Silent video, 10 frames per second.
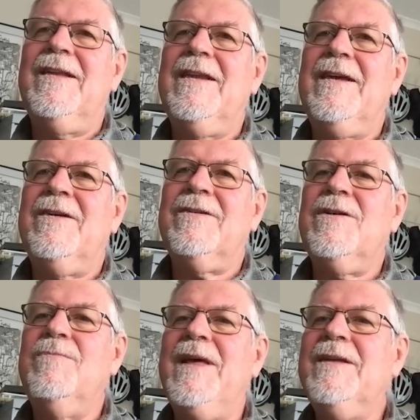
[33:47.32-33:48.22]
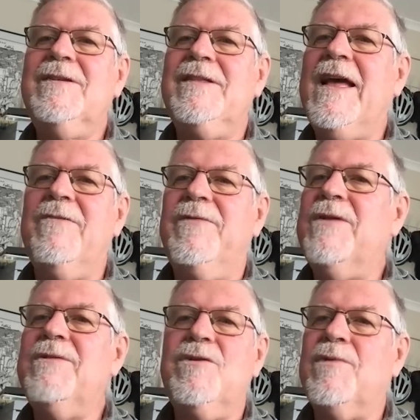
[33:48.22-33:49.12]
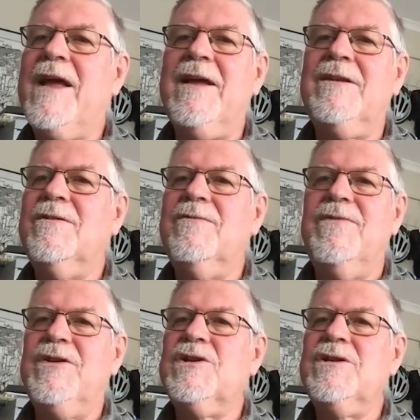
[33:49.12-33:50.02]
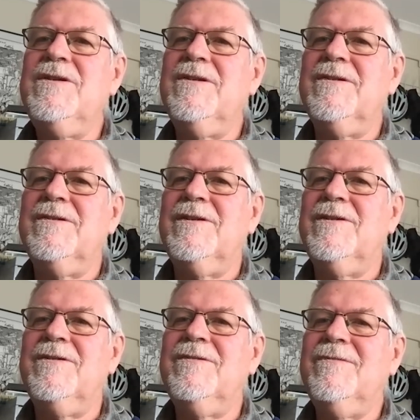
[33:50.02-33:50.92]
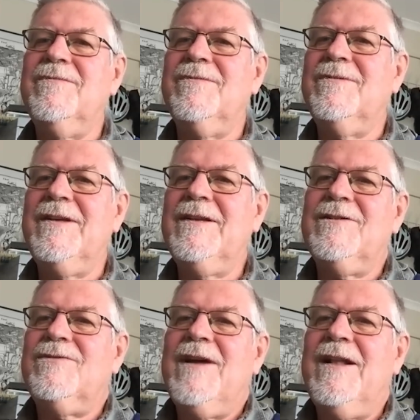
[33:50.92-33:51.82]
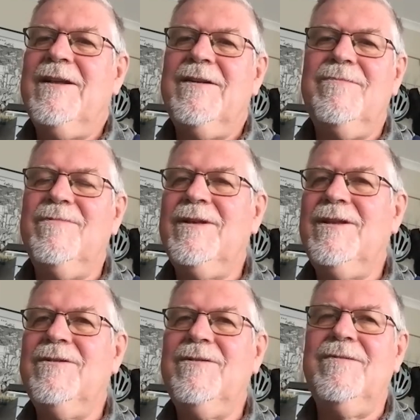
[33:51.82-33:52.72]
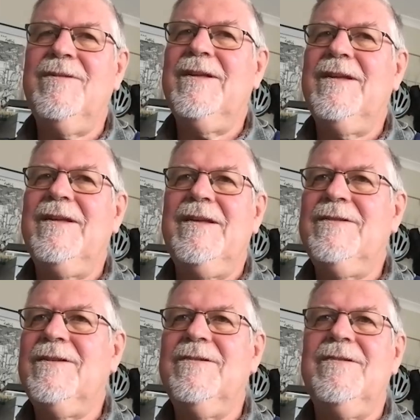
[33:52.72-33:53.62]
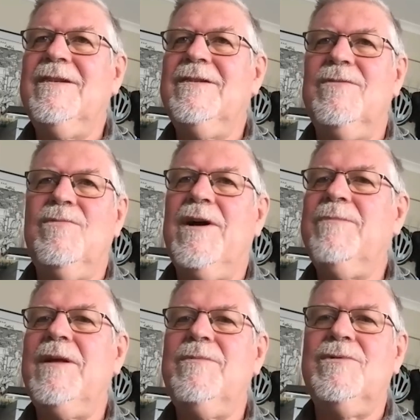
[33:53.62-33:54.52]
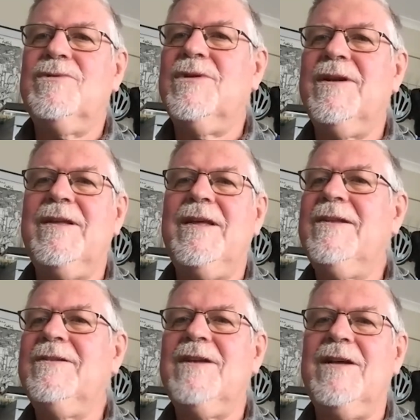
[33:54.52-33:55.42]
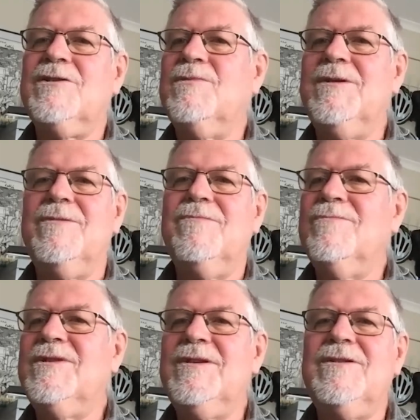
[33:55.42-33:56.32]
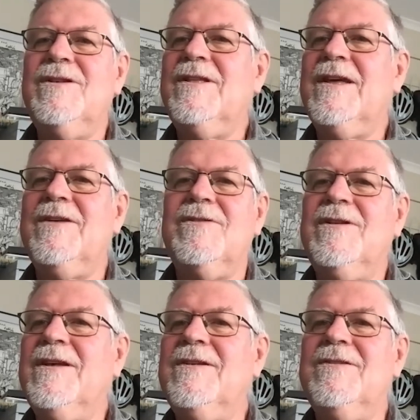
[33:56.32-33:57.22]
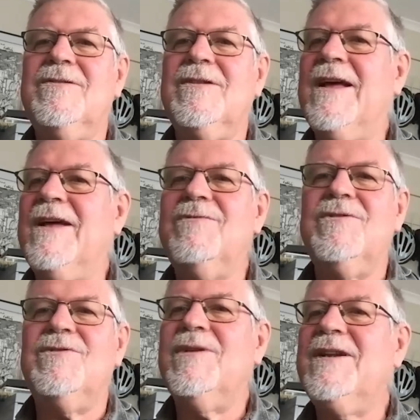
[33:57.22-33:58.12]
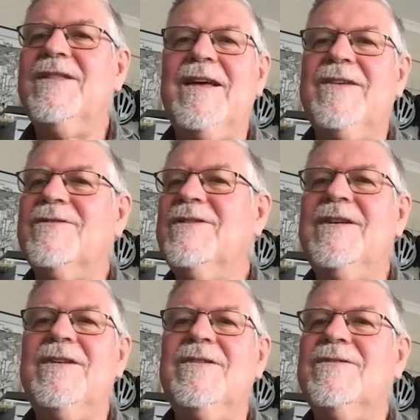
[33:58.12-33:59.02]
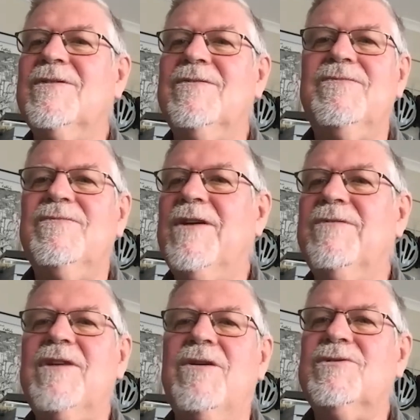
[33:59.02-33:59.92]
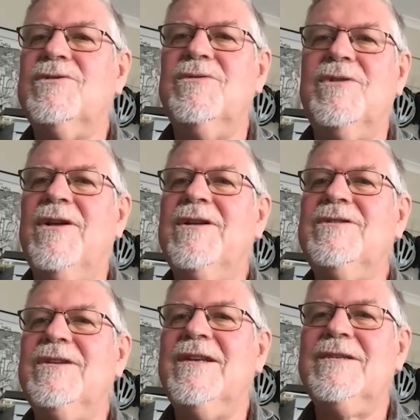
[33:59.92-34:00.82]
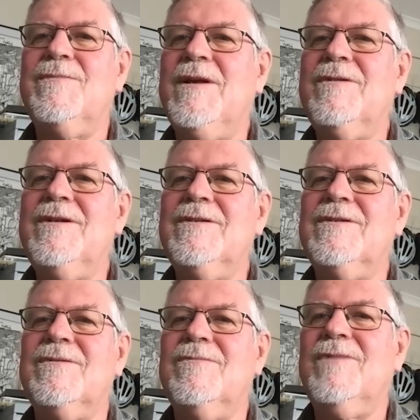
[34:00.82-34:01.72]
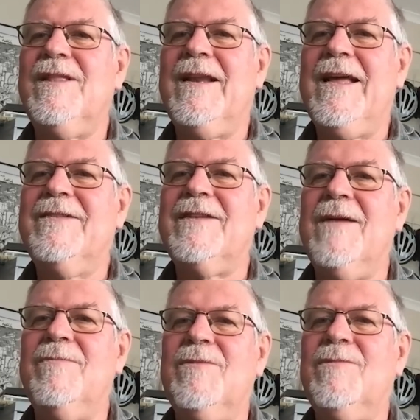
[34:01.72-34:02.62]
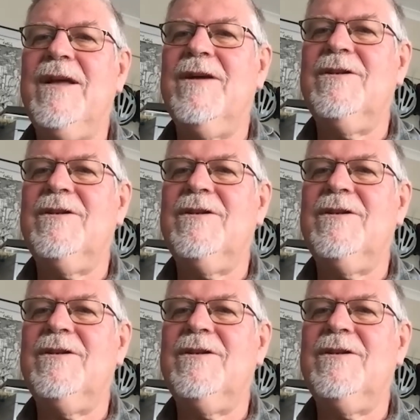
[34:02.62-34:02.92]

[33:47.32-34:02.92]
Now, compared to that very grand vision, in Australia, is it white people trying to get in touch with 60,000 years, 120,000 years of cultural knowledge and experience with a landscape that we